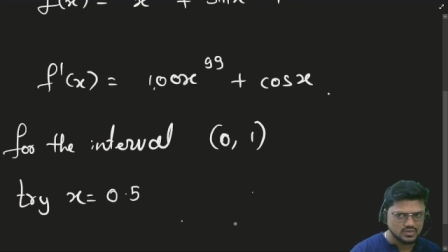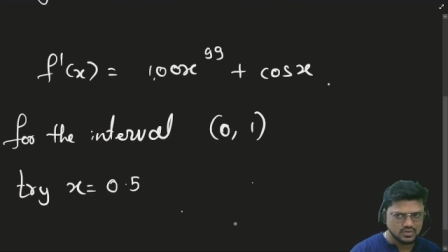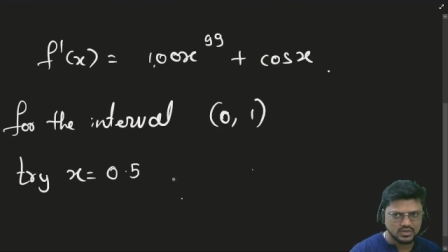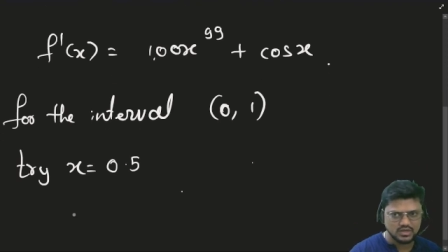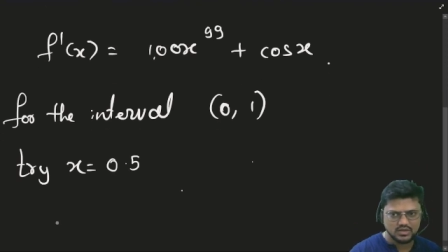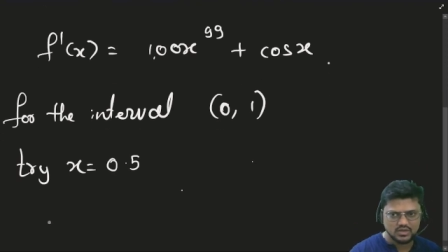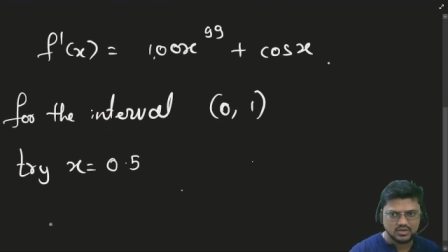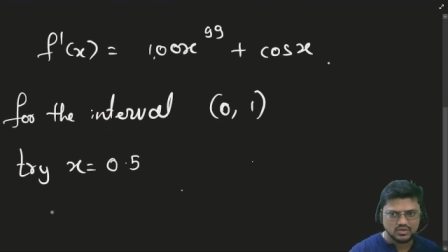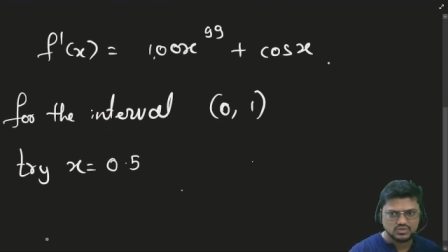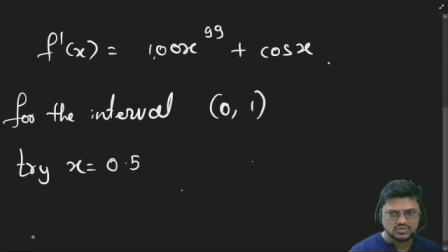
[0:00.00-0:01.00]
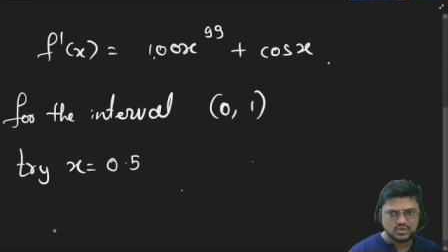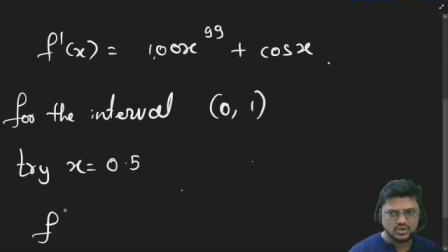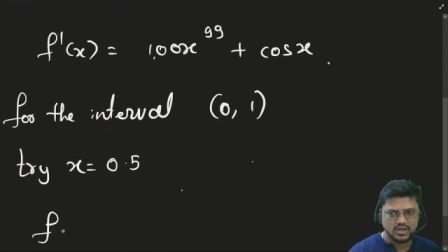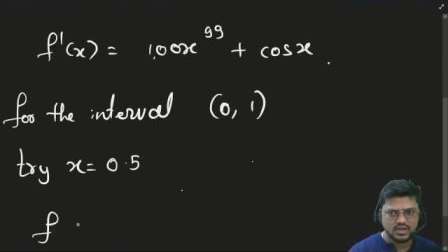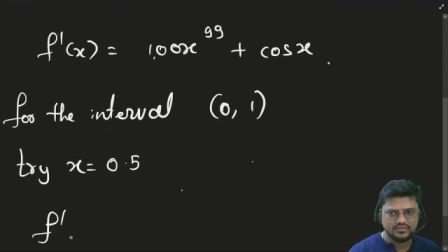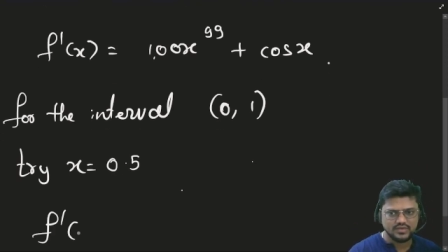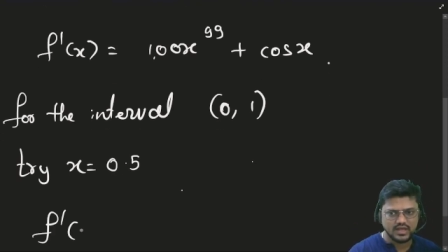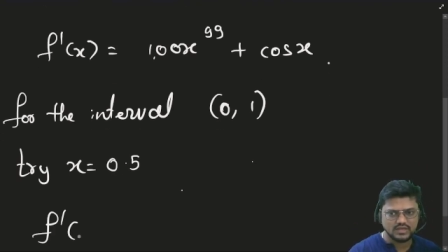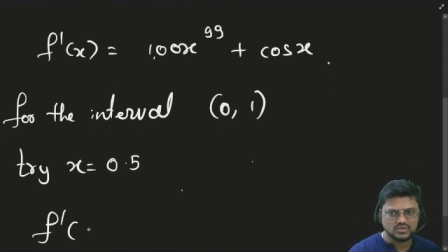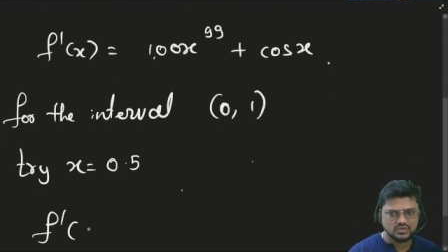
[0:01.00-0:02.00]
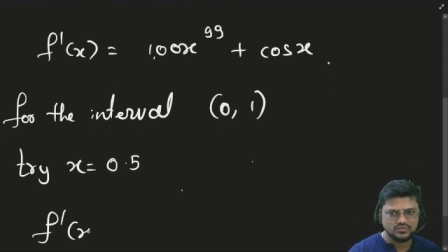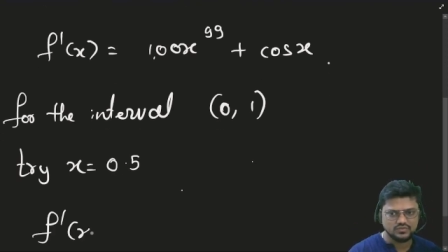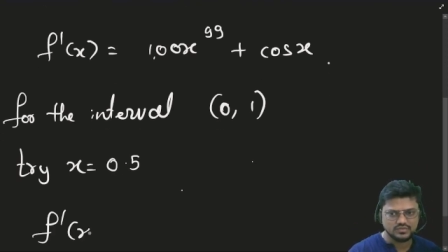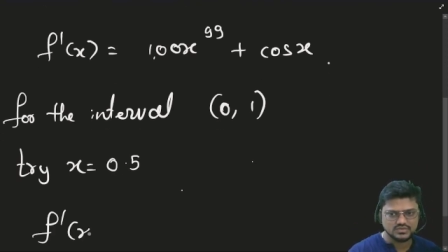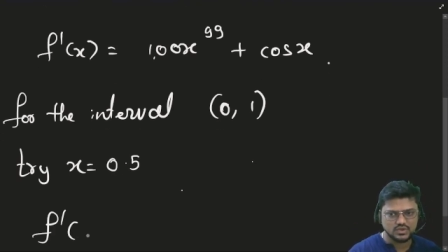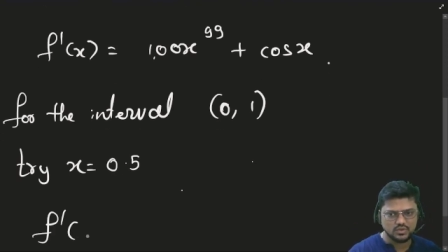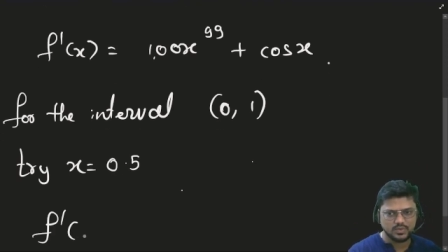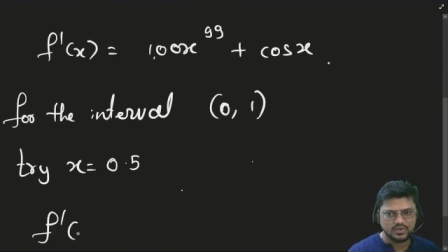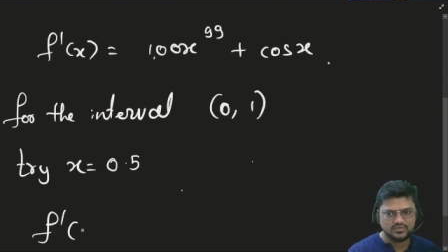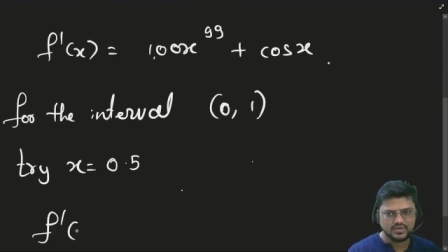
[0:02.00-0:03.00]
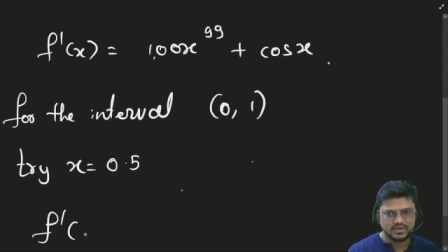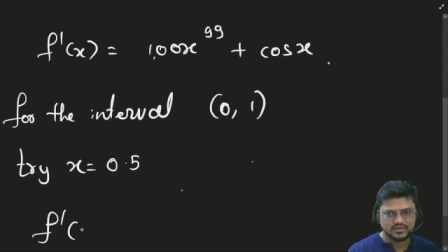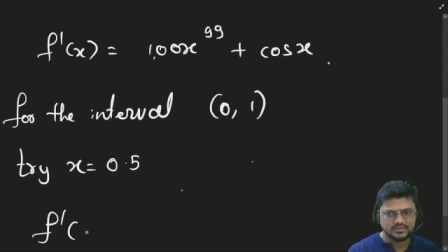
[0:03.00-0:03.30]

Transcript: Okay, so your f dash of 0.5